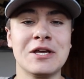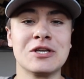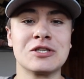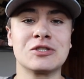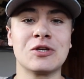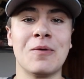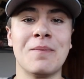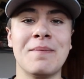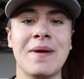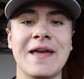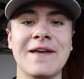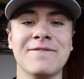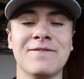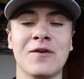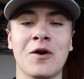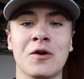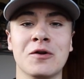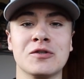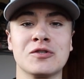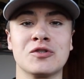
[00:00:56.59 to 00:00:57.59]
So May
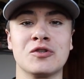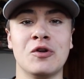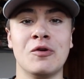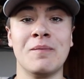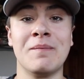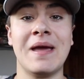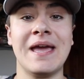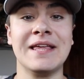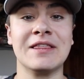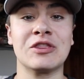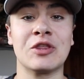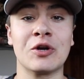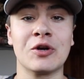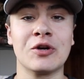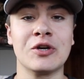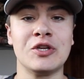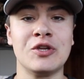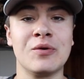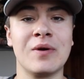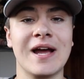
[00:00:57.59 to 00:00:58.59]
1st through May
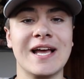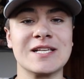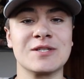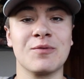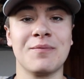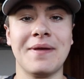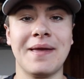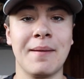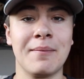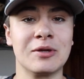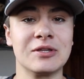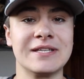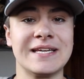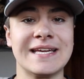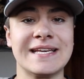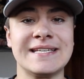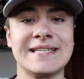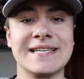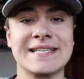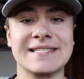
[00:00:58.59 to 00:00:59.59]
3rd, you guys will be able to
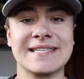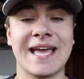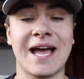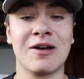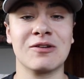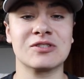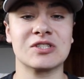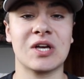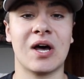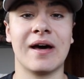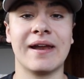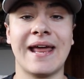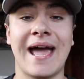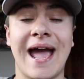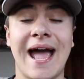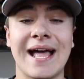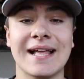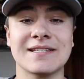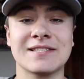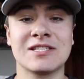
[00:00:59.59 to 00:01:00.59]
get discounts on
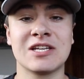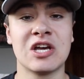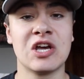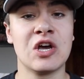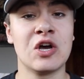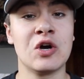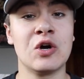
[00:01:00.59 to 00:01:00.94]
hats,